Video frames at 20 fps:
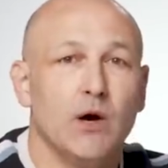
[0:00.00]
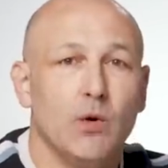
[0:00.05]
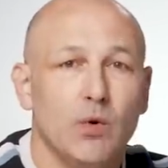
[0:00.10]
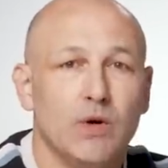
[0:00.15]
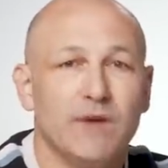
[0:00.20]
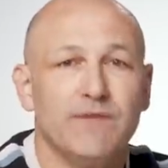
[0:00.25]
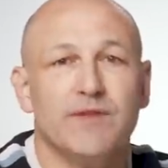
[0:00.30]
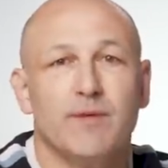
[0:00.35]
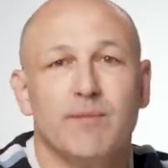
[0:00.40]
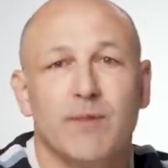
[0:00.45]

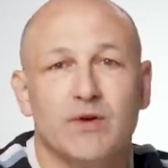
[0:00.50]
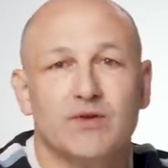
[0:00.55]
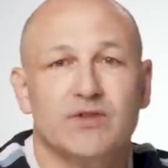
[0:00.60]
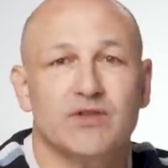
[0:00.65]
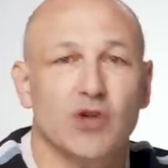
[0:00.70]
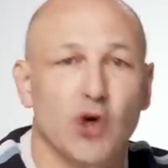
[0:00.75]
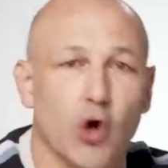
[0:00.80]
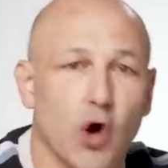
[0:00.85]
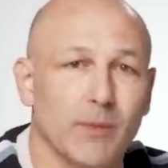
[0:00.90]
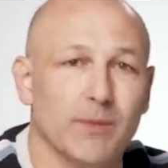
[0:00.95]
One of the
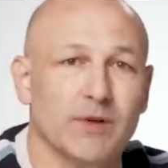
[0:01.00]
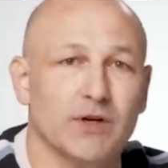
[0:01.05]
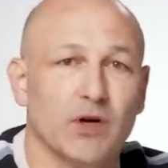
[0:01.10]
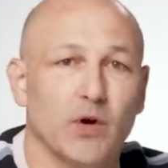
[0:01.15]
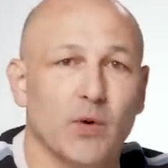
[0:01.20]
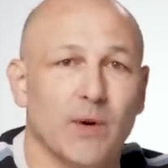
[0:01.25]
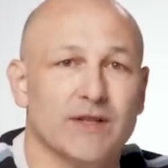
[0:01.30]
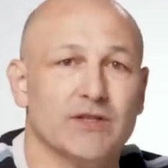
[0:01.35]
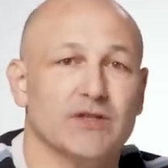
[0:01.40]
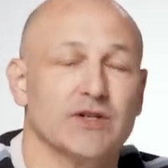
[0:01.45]
most common
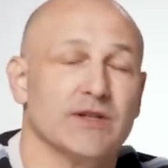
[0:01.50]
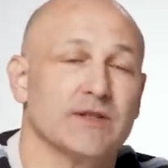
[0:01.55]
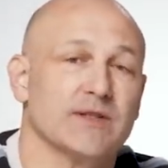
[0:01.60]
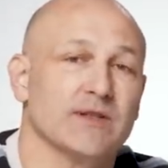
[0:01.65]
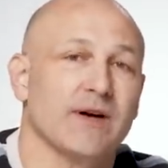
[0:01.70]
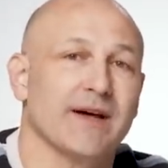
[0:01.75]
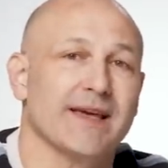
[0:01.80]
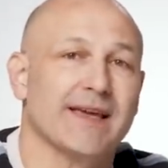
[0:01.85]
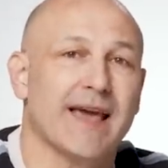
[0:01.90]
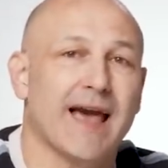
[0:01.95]
questions
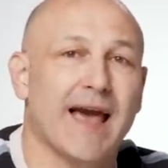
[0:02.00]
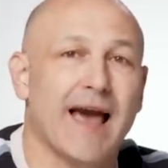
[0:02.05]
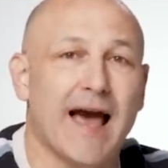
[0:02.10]
I get